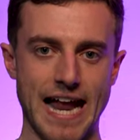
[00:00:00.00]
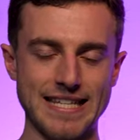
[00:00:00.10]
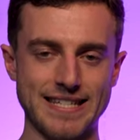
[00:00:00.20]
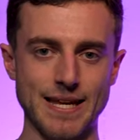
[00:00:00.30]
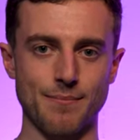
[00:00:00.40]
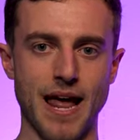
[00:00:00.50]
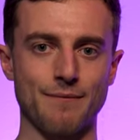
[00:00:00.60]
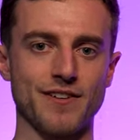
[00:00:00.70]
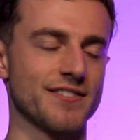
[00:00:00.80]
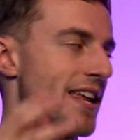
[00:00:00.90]
and
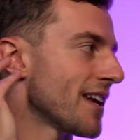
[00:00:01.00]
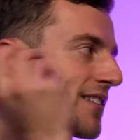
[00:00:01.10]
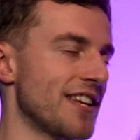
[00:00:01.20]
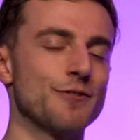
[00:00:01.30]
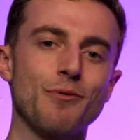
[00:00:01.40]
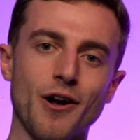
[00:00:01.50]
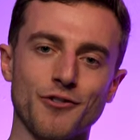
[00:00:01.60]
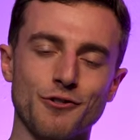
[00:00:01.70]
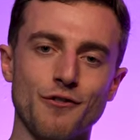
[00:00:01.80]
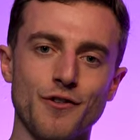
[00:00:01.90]
SimLab for sending us these products
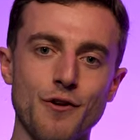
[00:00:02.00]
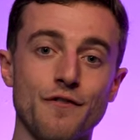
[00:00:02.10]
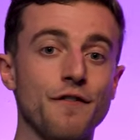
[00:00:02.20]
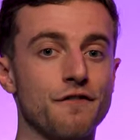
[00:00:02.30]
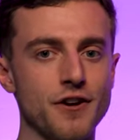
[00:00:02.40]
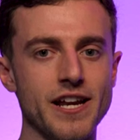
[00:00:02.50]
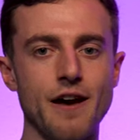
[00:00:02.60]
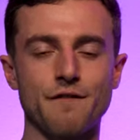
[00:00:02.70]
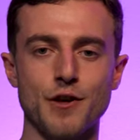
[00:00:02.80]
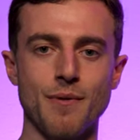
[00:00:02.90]
to review for free a
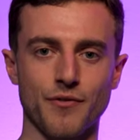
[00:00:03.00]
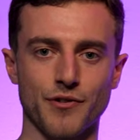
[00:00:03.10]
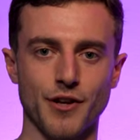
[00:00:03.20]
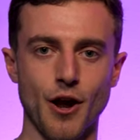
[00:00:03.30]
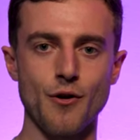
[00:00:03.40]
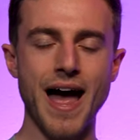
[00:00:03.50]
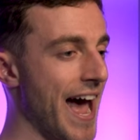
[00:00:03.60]
few months ago,